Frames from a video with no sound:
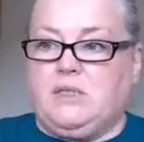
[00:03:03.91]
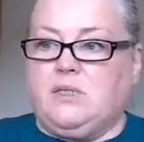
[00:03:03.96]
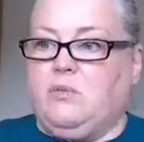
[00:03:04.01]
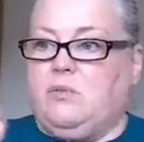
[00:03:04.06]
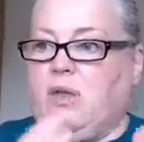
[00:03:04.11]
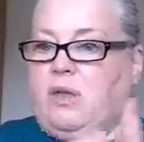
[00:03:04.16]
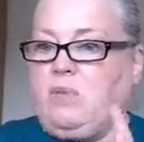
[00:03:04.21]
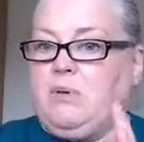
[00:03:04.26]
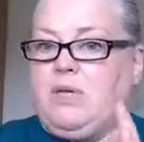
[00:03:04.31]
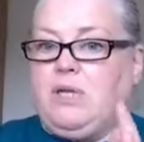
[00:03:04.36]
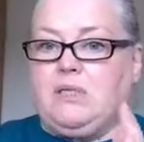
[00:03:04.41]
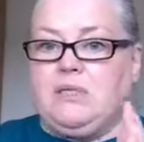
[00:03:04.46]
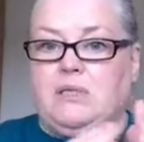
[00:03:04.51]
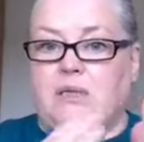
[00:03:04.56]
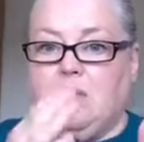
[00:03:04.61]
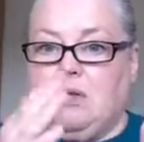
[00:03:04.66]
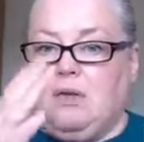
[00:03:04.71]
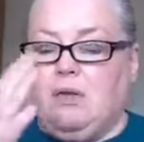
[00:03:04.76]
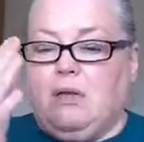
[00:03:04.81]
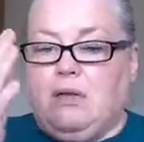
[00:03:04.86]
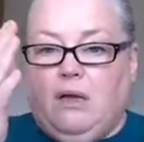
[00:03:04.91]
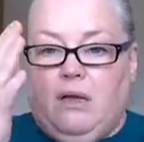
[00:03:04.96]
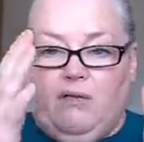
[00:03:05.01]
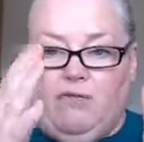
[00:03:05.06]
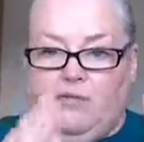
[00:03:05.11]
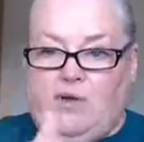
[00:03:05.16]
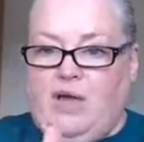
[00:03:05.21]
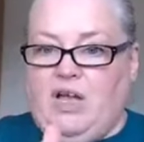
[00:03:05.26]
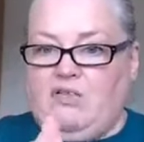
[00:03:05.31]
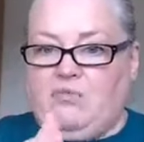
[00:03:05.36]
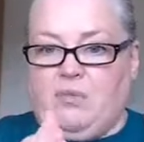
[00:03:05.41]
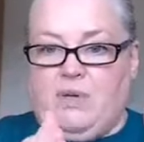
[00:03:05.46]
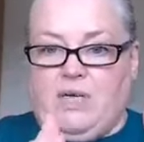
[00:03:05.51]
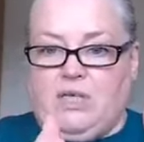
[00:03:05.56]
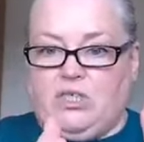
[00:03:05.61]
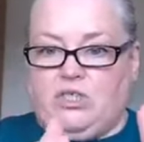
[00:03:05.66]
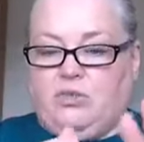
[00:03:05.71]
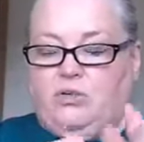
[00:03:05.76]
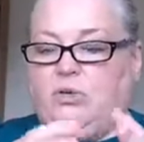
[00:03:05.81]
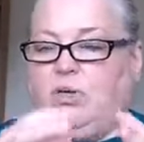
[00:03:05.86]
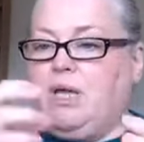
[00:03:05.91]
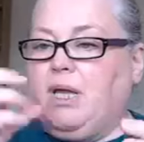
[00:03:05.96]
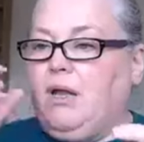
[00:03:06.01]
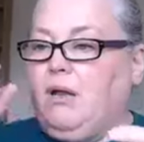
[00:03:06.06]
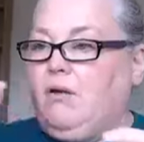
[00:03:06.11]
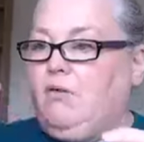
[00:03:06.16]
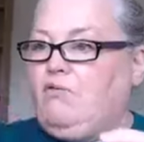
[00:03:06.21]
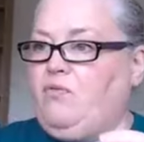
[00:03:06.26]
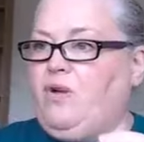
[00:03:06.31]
So maybe it's a 5-minute chunk here,